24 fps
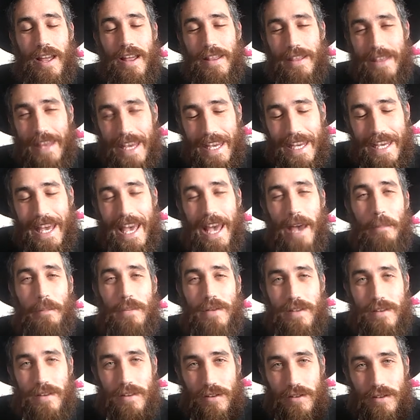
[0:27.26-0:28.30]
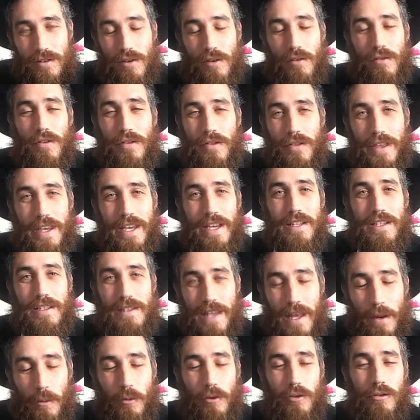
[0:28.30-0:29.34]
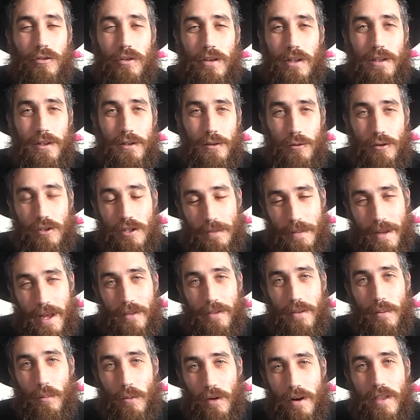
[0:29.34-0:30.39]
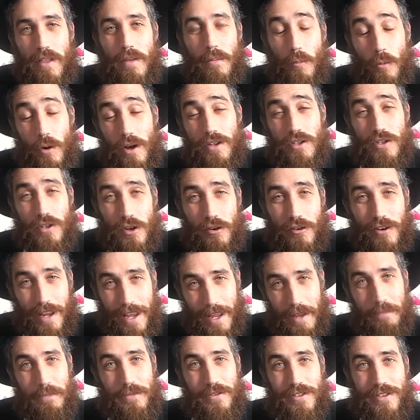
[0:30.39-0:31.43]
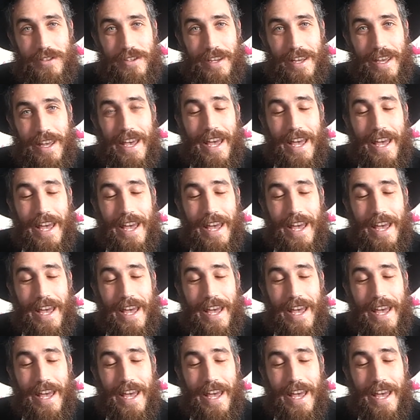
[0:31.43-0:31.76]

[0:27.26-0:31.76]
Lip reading: they kept certain things that were uniquely Jewish about them. One of them was their names.